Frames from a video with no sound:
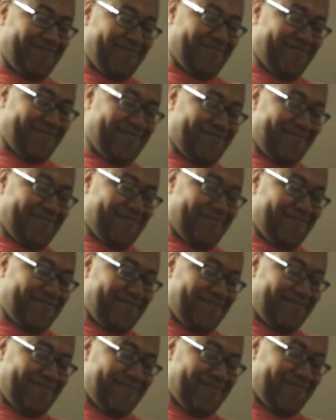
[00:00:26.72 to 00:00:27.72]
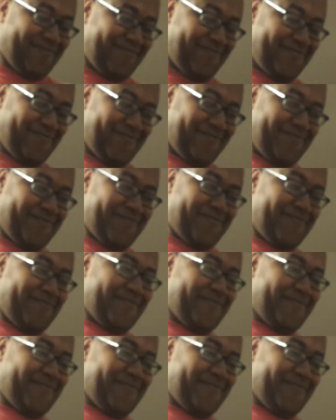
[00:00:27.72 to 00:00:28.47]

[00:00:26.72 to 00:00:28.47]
Nobody speaks.